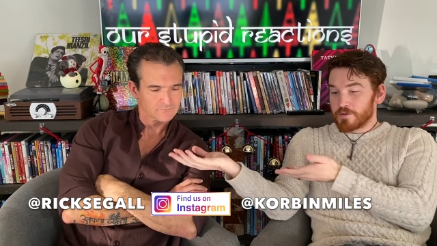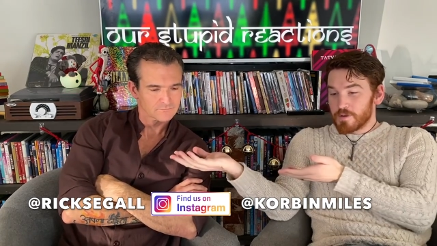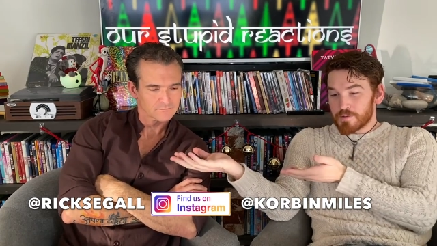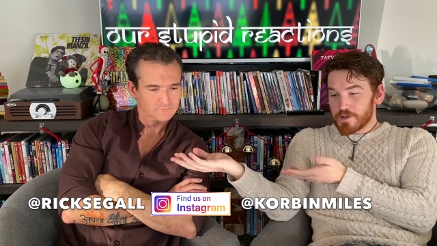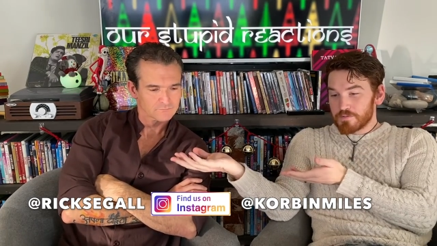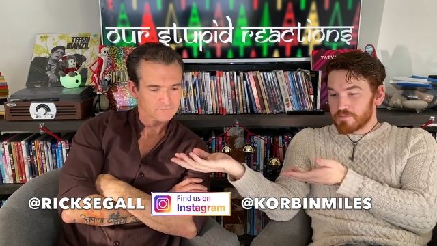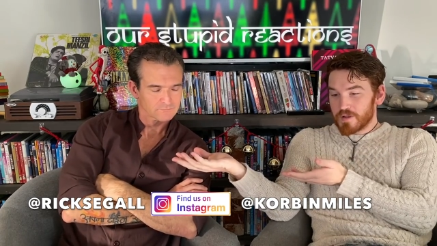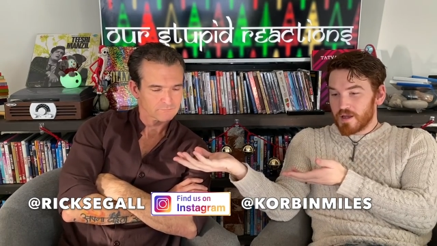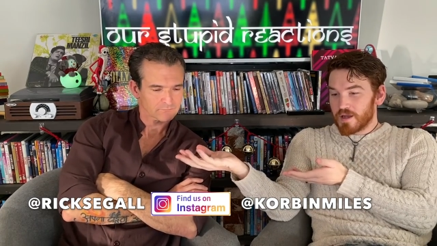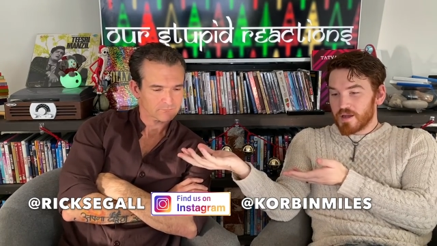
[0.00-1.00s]
Speaker 1: agree with you.
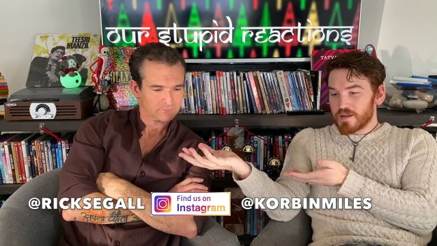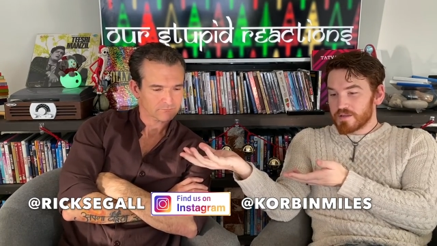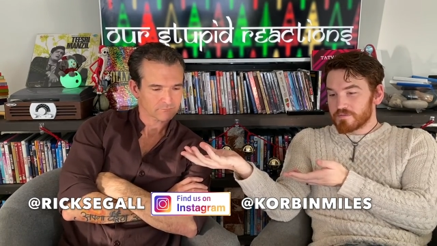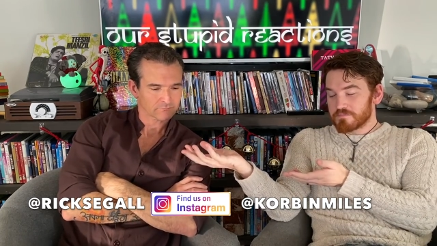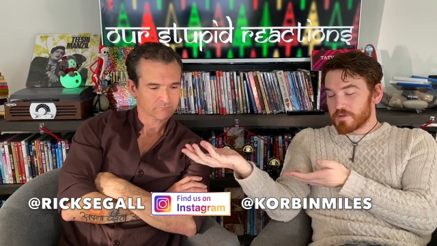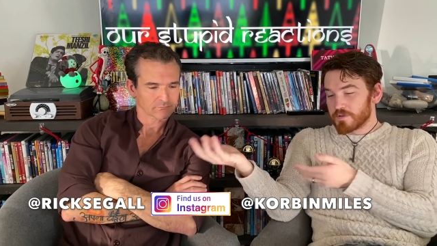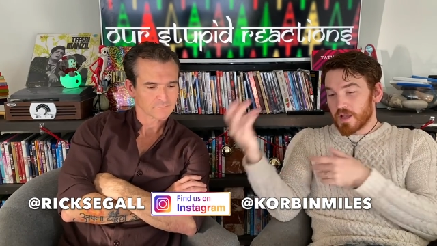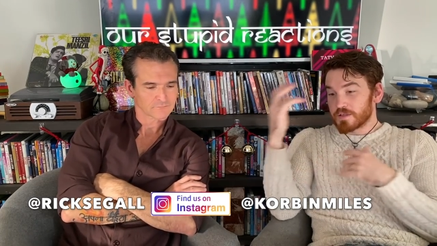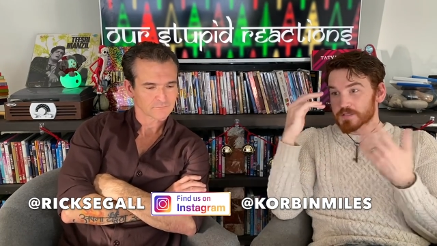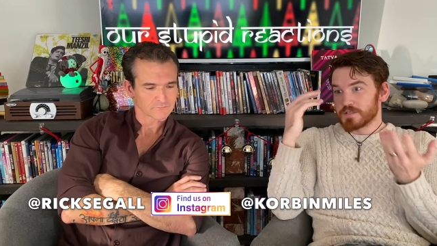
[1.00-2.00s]
Uh, and it,
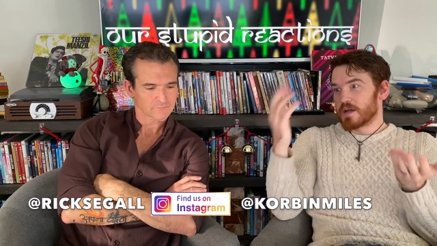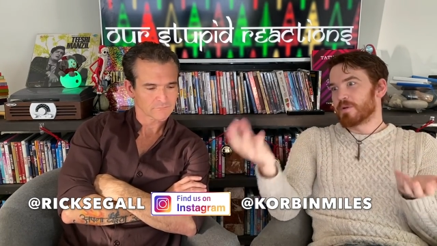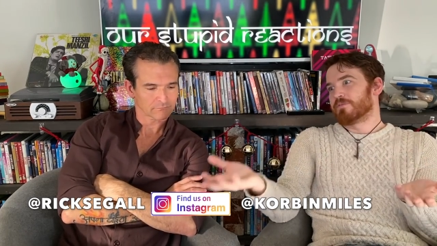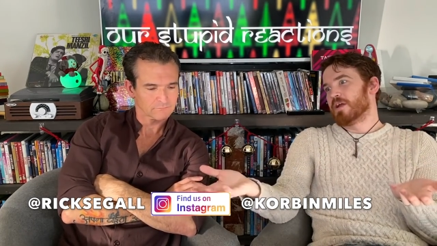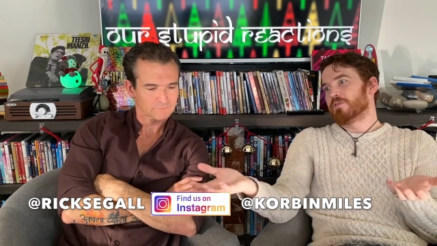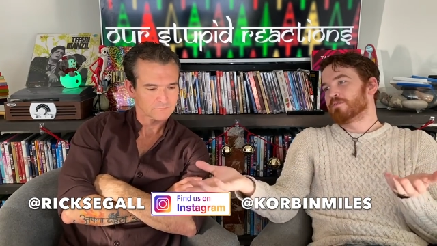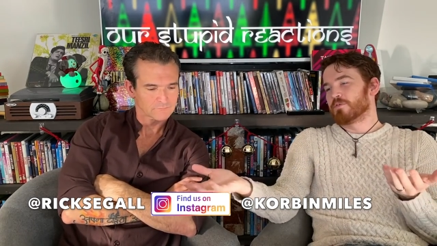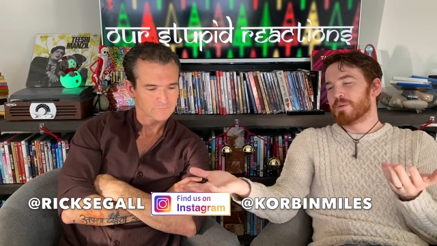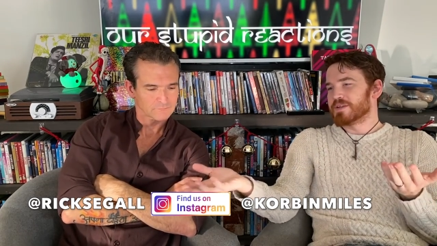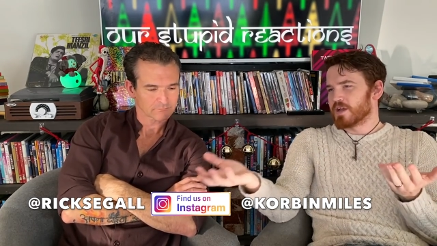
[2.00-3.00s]
it's just not my favorite
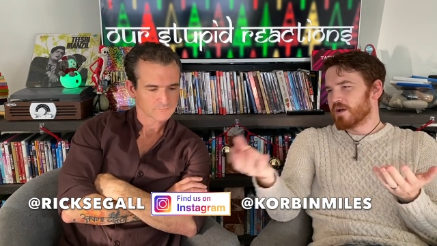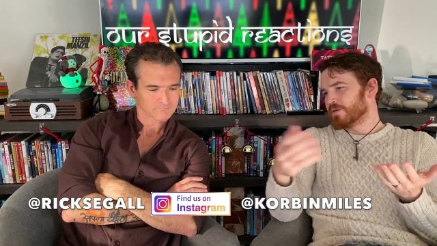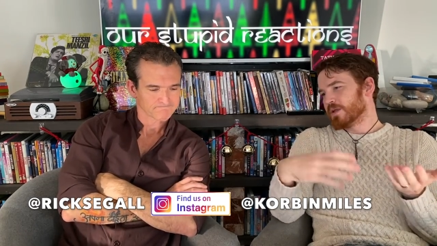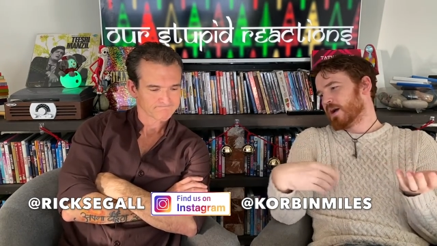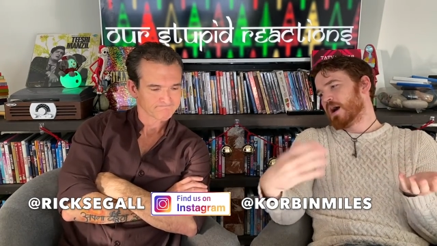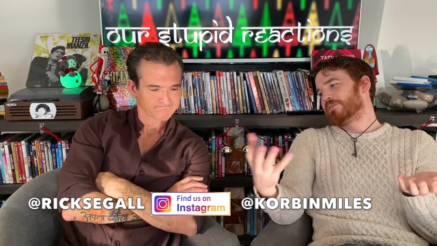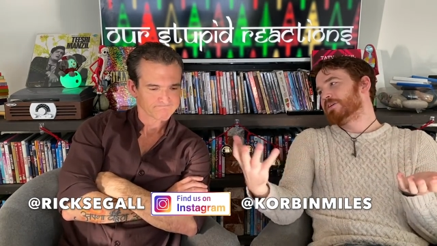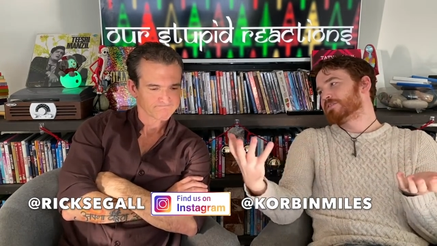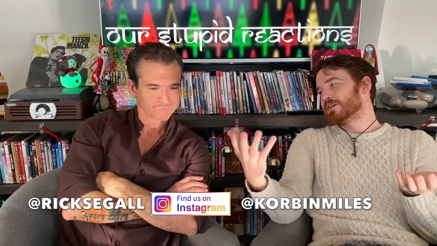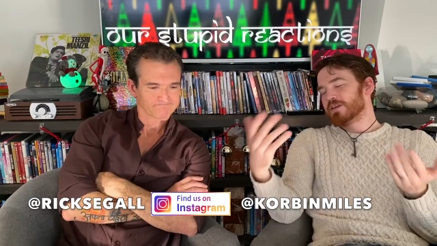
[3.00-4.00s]
romantic comedy,
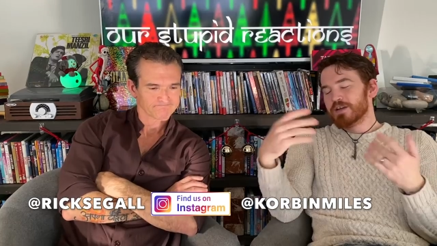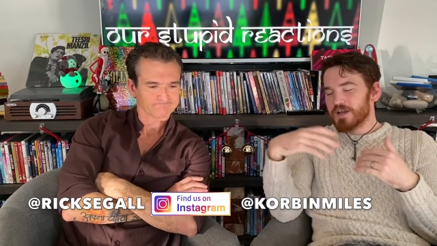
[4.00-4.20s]
obviously.